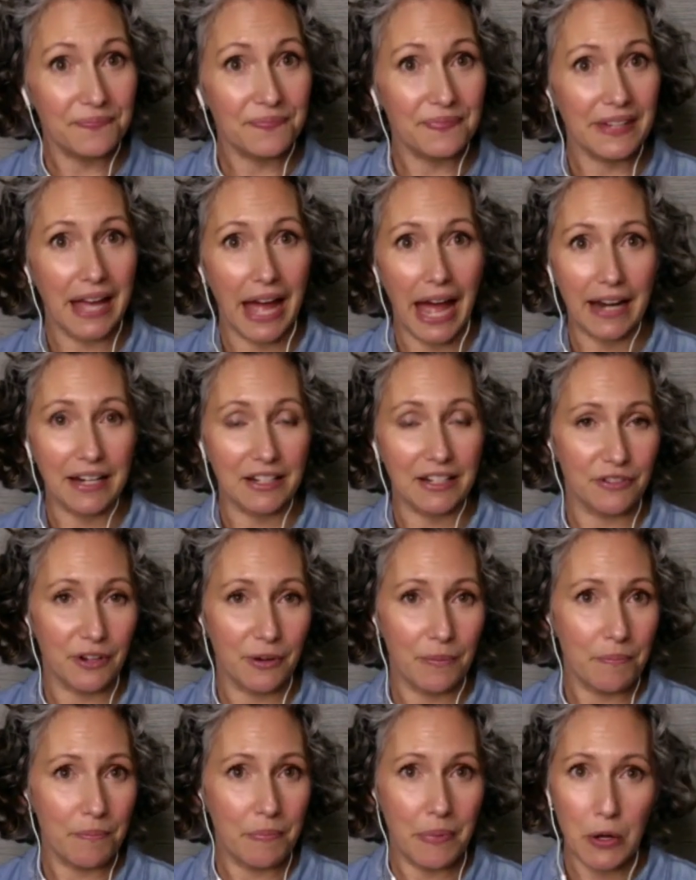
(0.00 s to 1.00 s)
active mm-hmm.
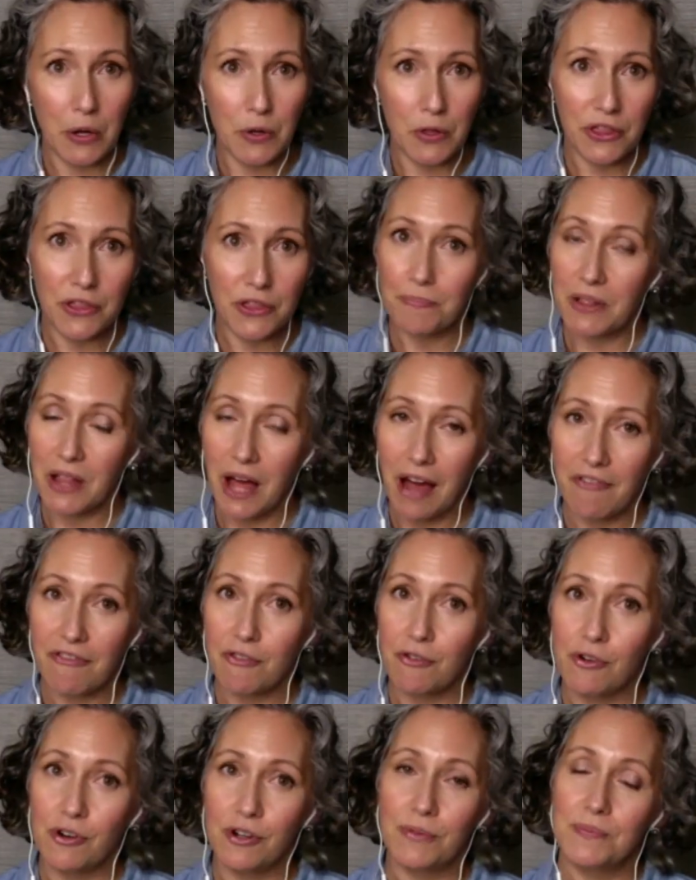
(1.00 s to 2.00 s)
on both
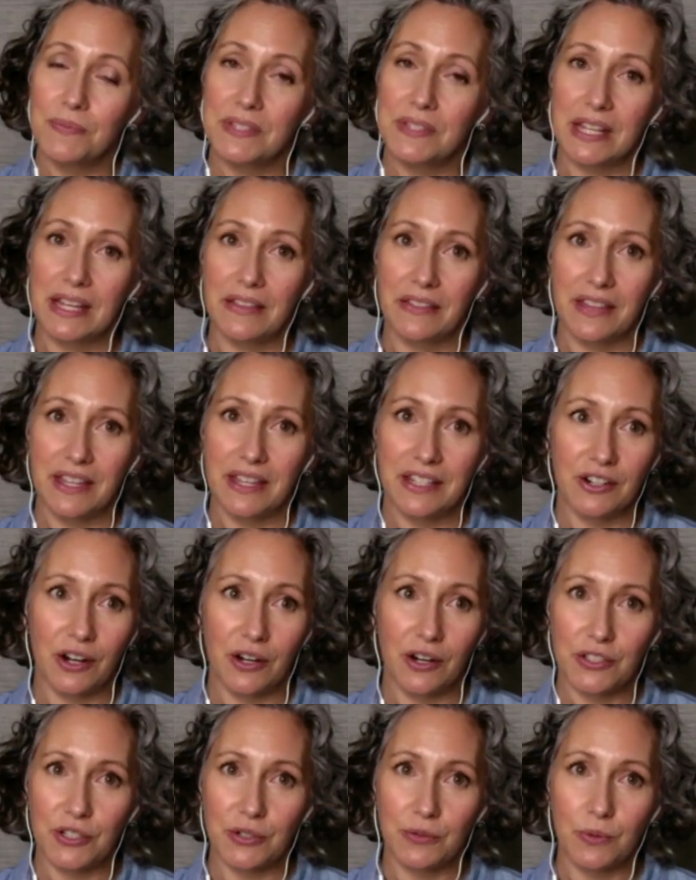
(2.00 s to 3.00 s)
platforms. And then you're
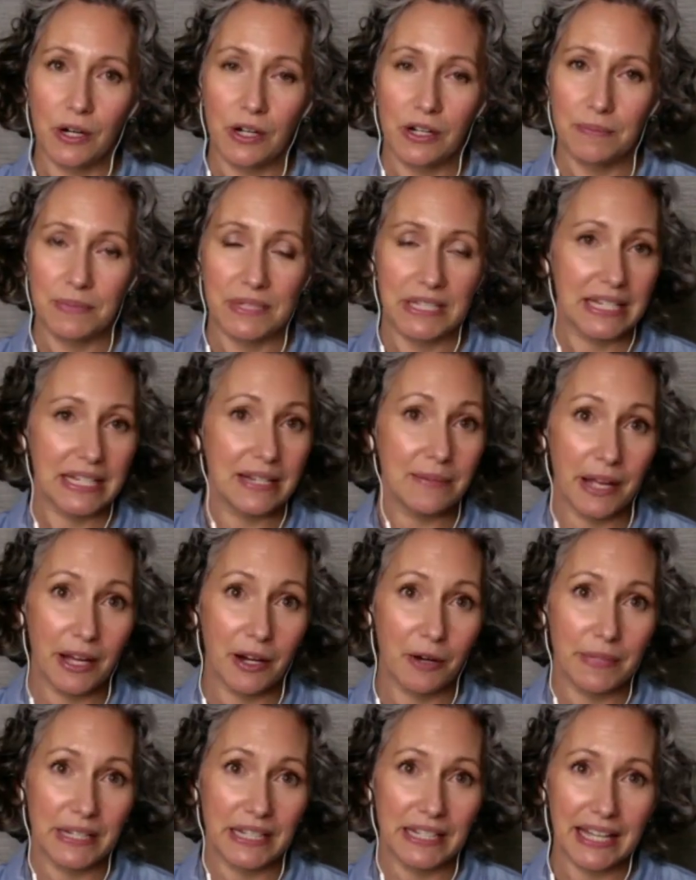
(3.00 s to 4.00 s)
also welcome to
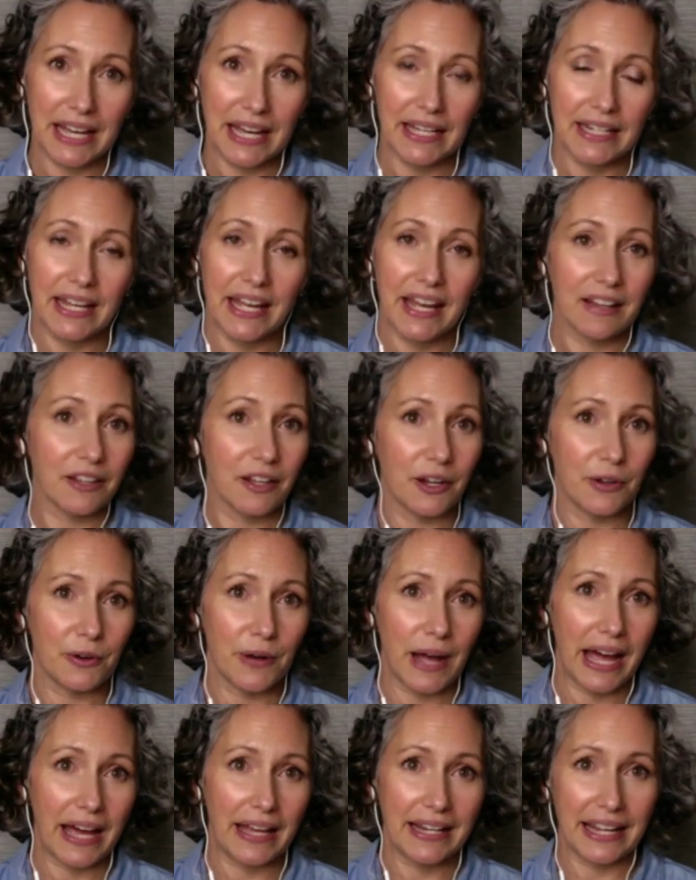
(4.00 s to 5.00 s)
email me at hello
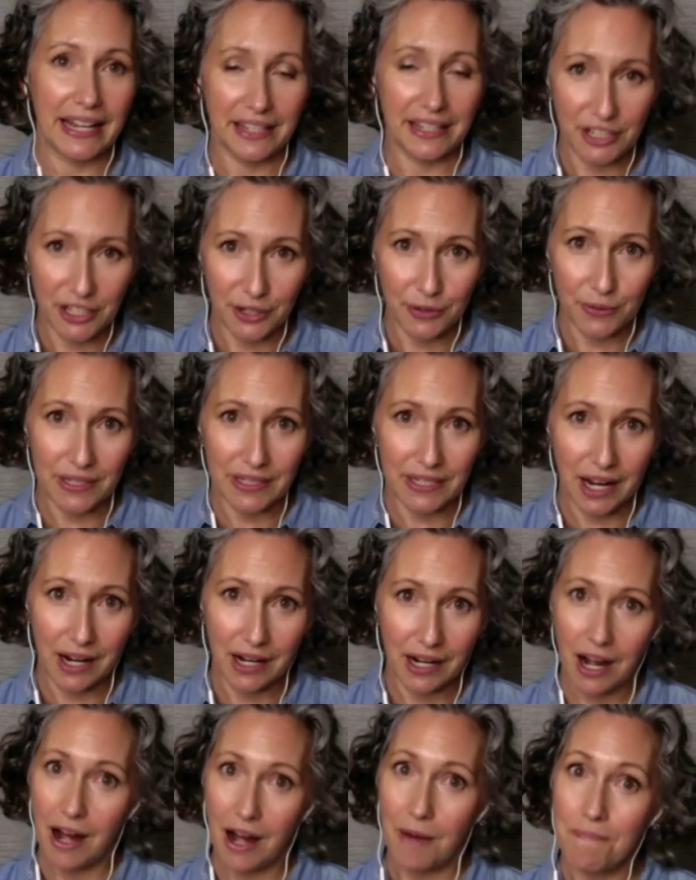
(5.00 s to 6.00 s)
at anne hewitt dot
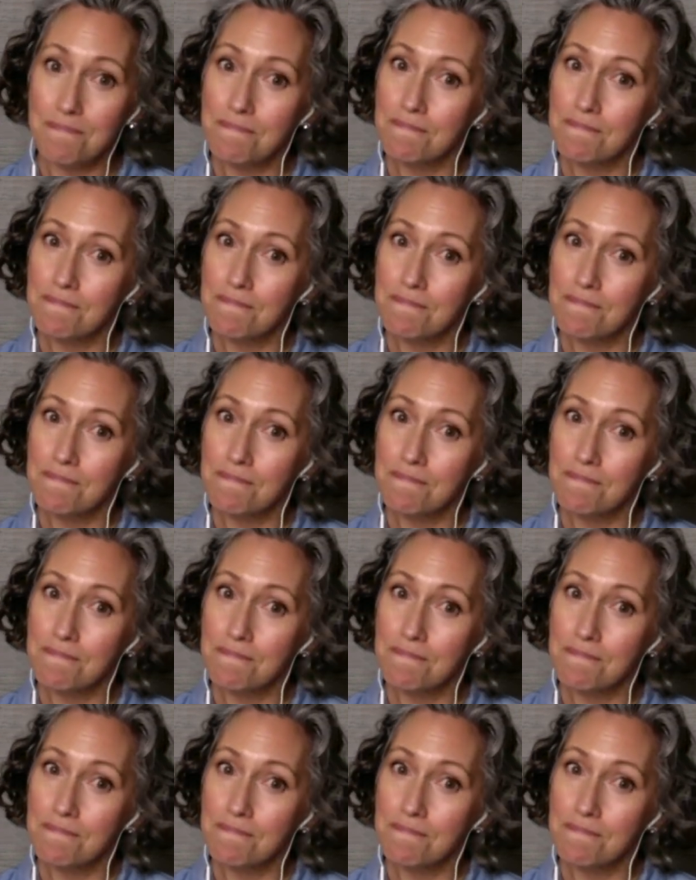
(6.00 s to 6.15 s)
com.